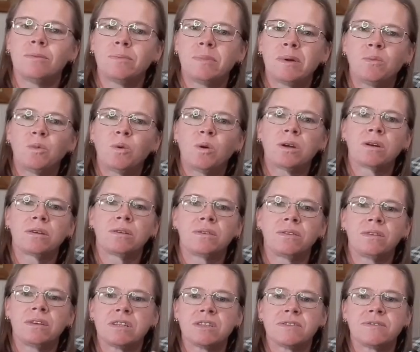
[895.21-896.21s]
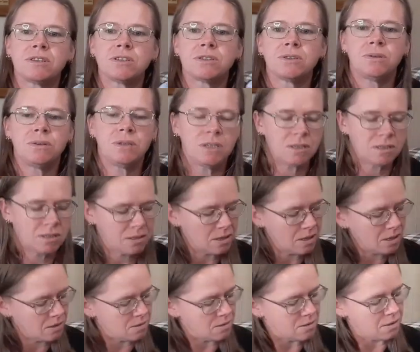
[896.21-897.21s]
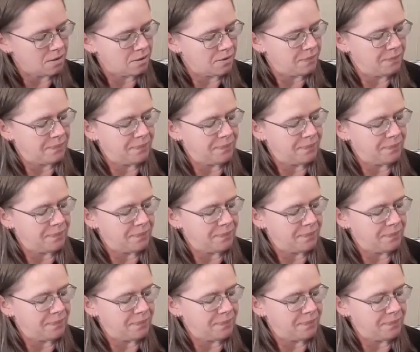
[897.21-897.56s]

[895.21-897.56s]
I've been working on this for 2 years now, so.